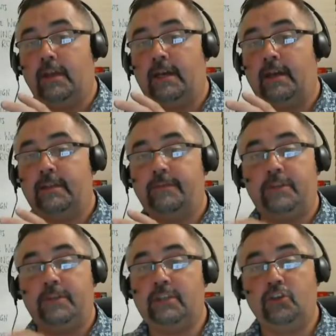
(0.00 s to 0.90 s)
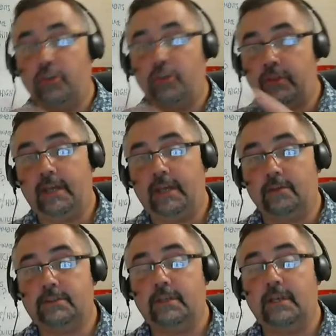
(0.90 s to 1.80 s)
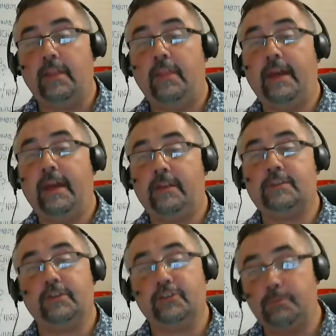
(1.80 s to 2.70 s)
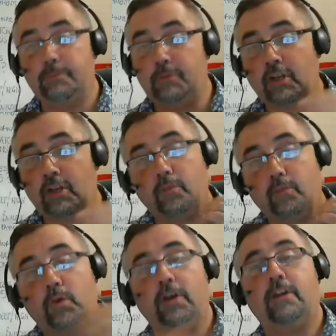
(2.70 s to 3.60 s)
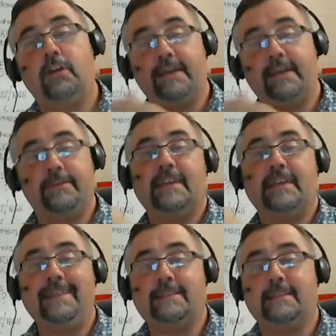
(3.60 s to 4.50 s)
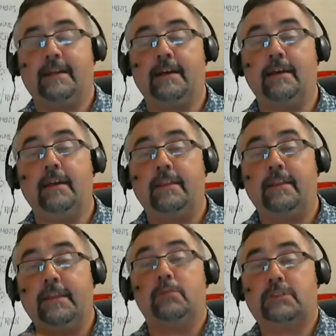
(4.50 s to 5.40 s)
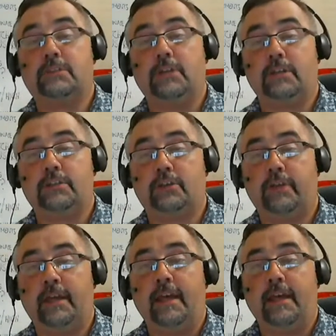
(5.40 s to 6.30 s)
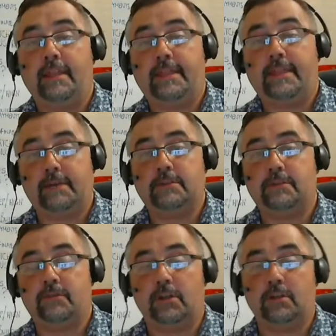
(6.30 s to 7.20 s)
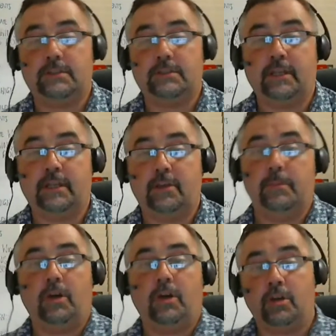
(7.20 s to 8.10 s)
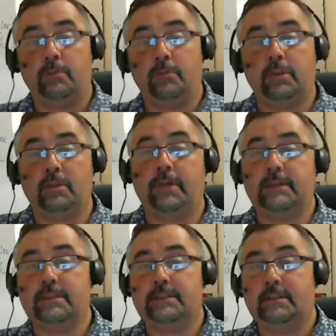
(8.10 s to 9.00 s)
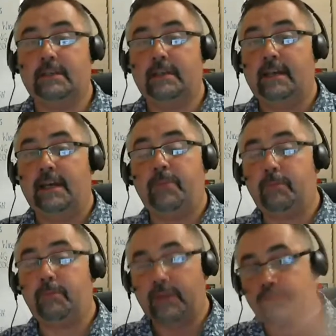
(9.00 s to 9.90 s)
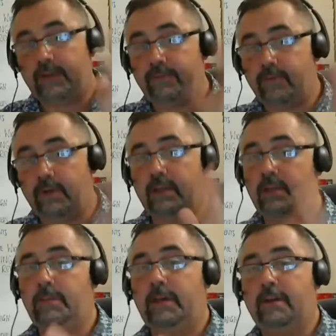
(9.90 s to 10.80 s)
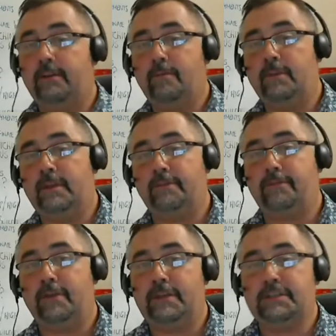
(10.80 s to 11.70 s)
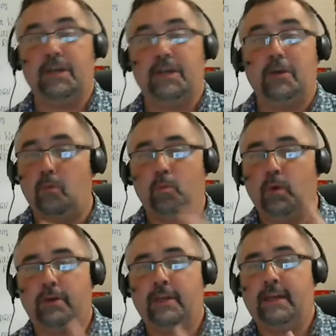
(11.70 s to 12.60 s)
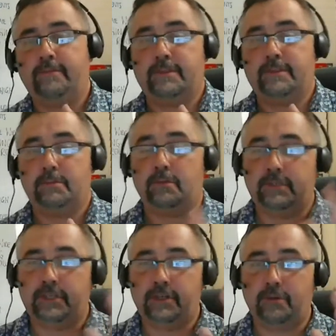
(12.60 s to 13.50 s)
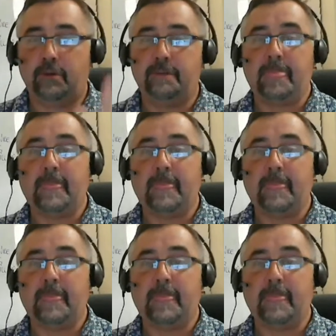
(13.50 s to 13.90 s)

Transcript: And if you did nothing else, then as long as you put a lot of work and effort into that, then you'll start to create thousands of dollars in income on a monthly basis. And people get very frightened about that phrase, work and effort. Well, you know what?